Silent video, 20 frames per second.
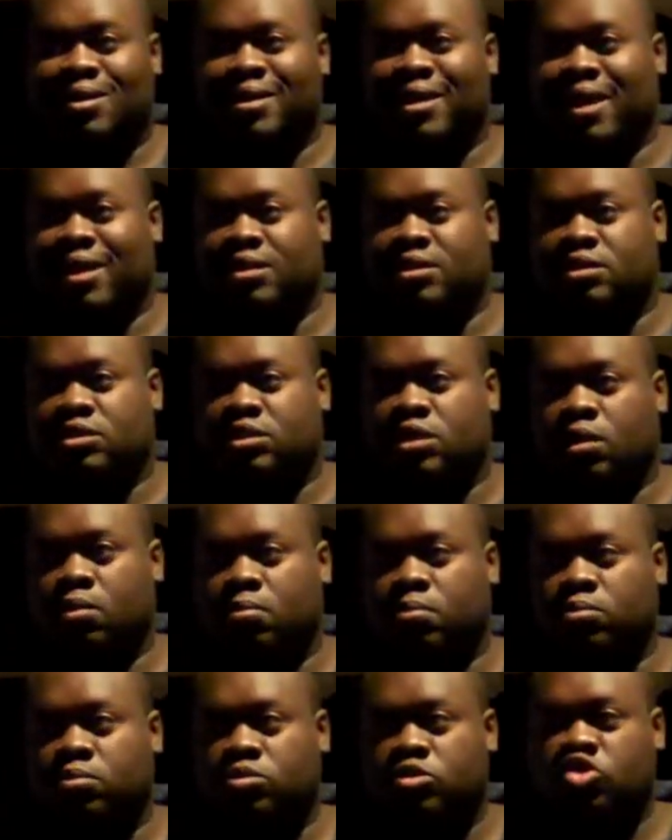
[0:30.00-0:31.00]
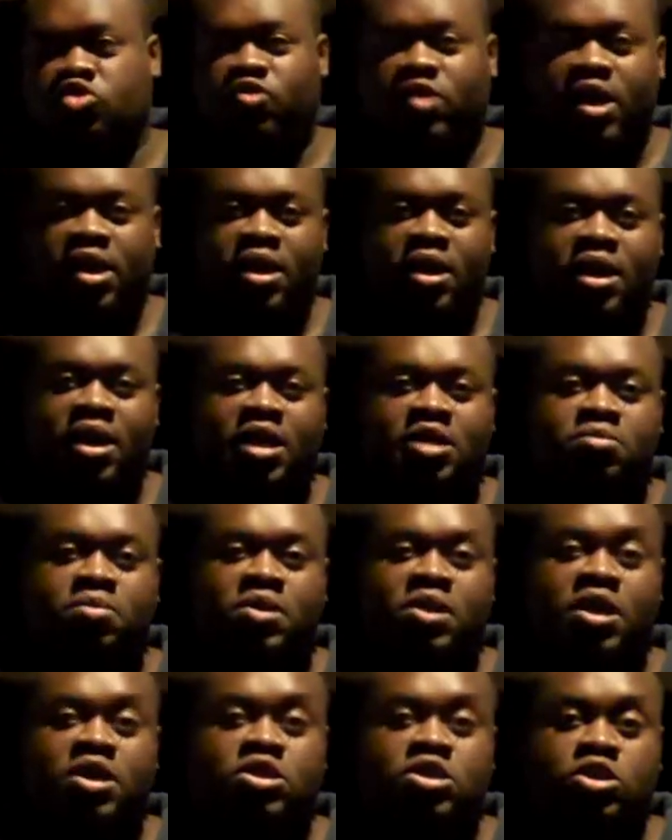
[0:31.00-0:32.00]
get some training and
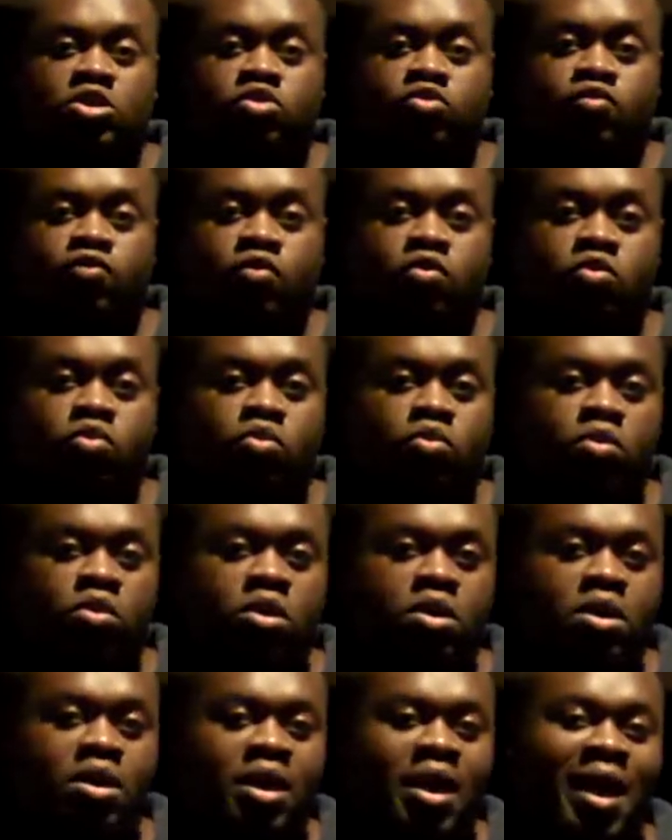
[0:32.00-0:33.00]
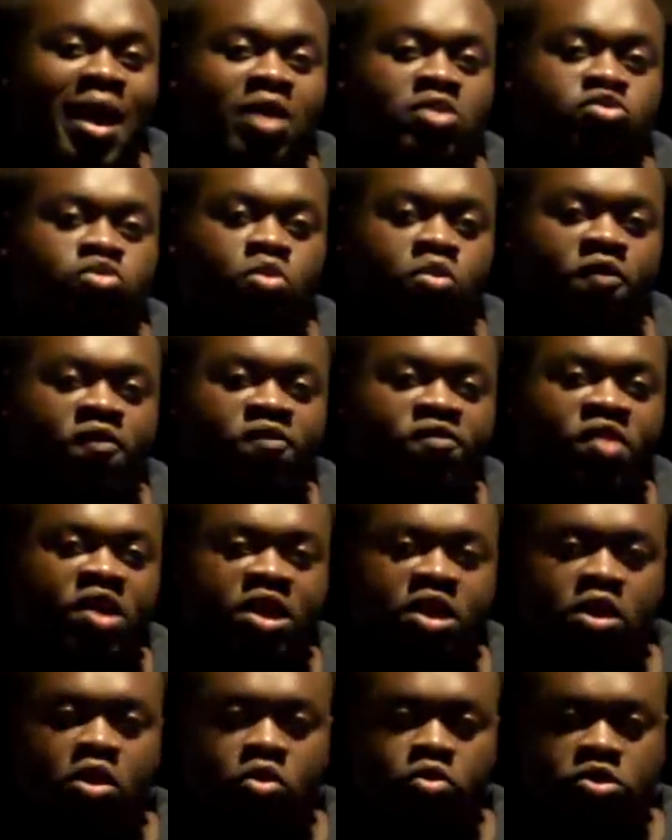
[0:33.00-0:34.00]
explanation through actual
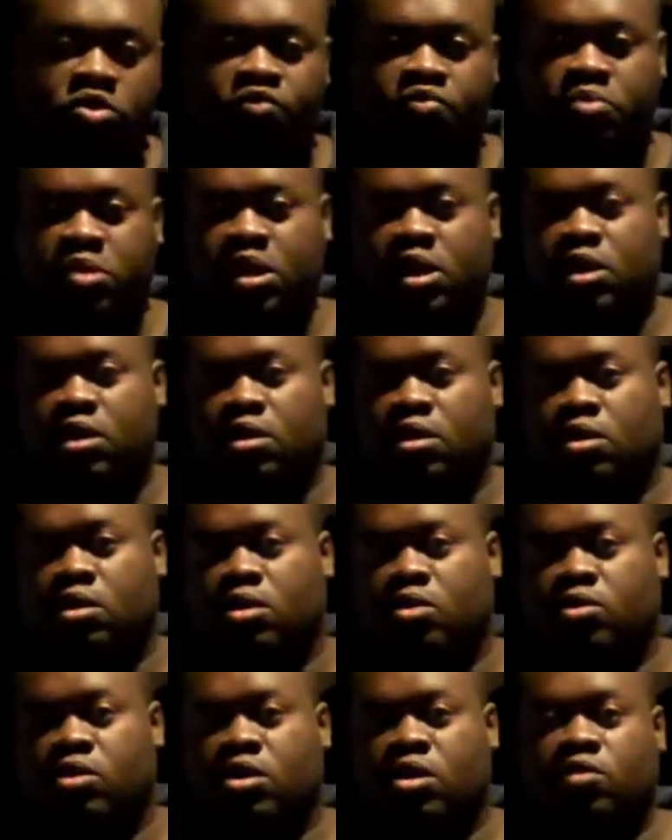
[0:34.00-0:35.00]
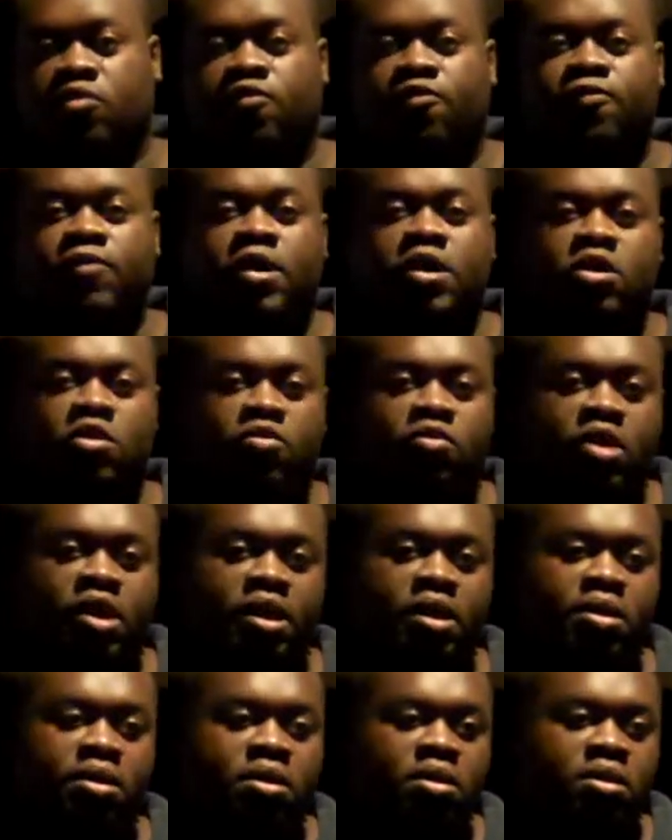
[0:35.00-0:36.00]
videos of me
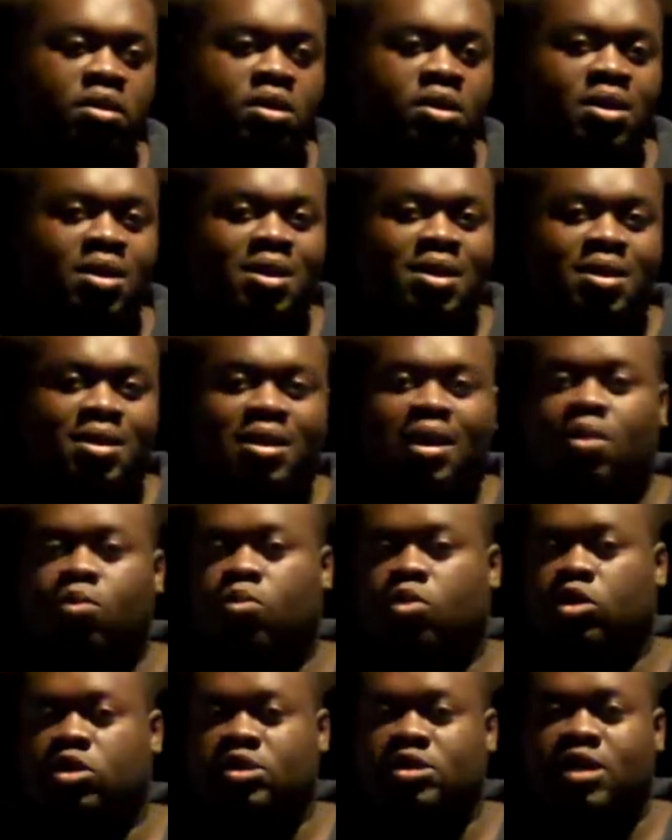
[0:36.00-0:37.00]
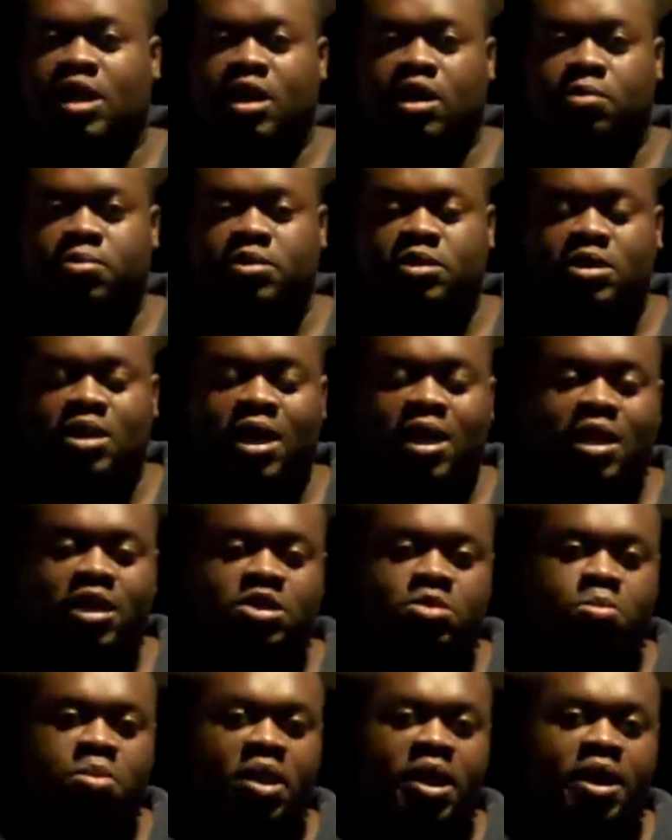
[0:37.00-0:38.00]
configuring network setups and
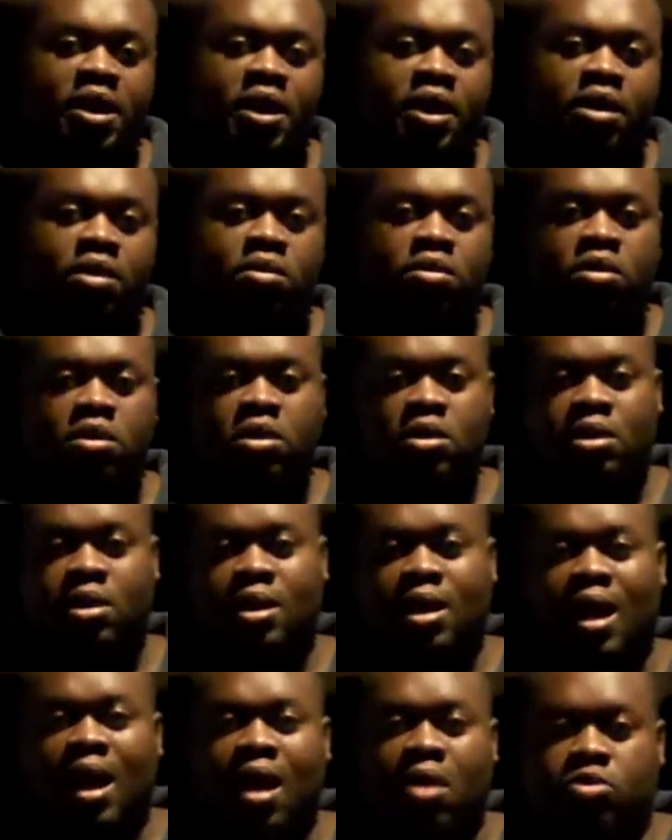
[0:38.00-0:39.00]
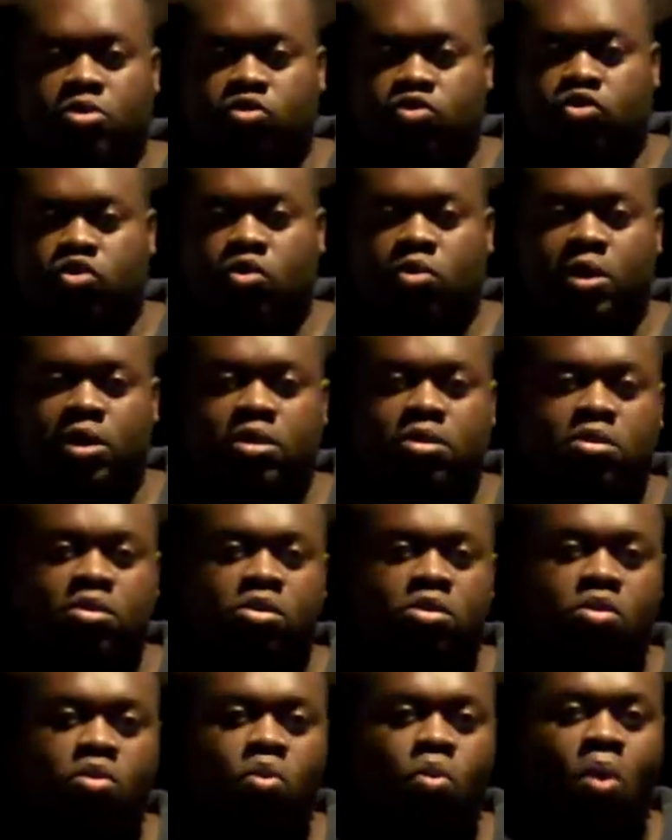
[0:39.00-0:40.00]
explaining how you do it,
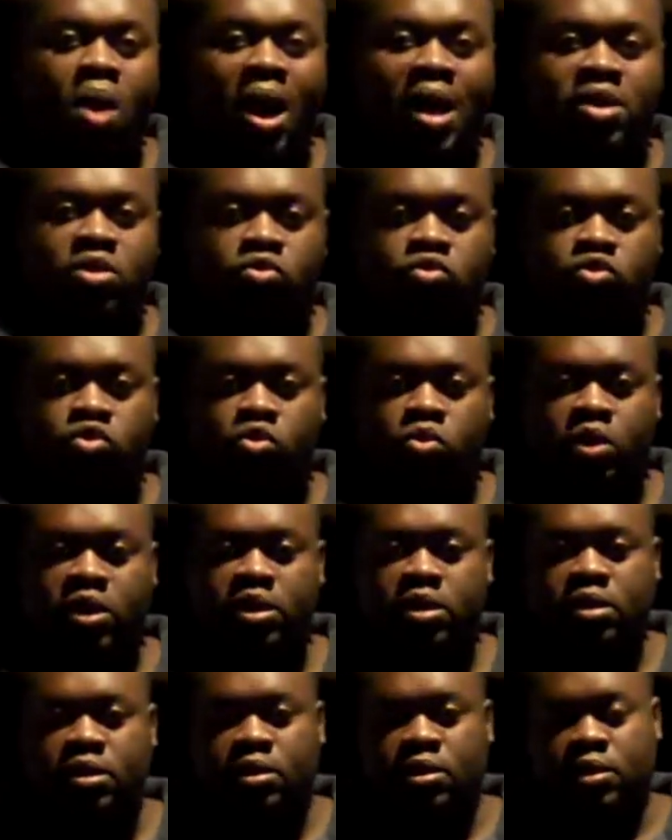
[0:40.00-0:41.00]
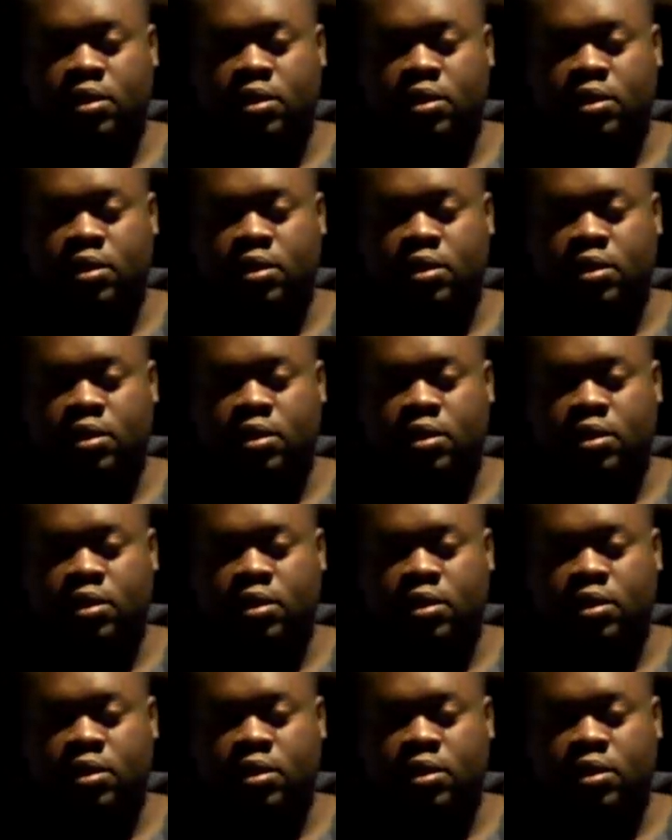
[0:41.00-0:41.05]
why you do it,